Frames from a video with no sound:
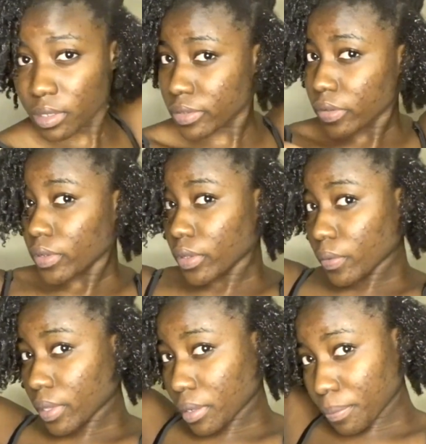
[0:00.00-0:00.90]
I'm gonna
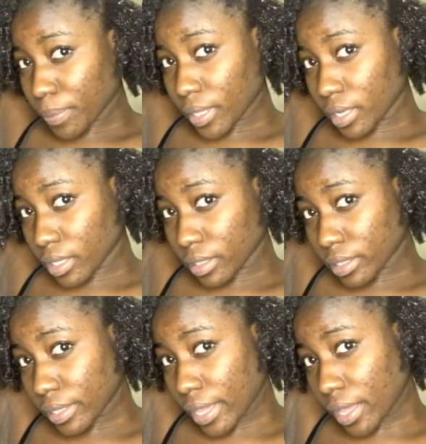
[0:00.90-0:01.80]
go ahead and pan
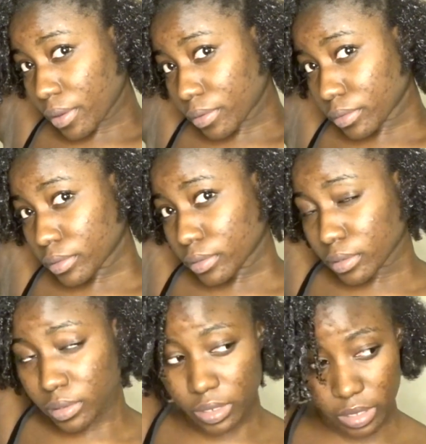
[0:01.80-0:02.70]
it down
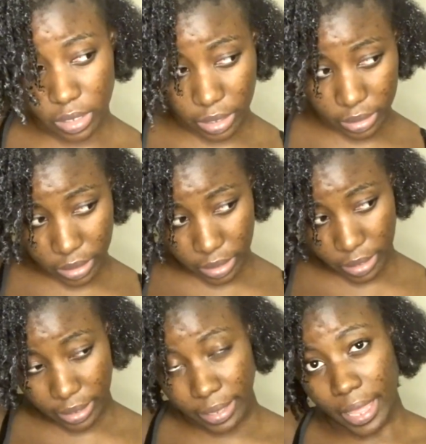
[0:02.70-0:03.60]
just like
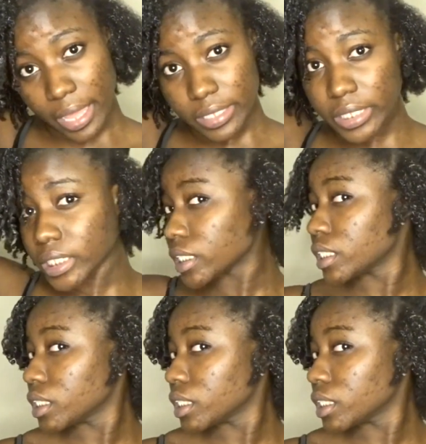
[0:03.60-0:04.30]
that.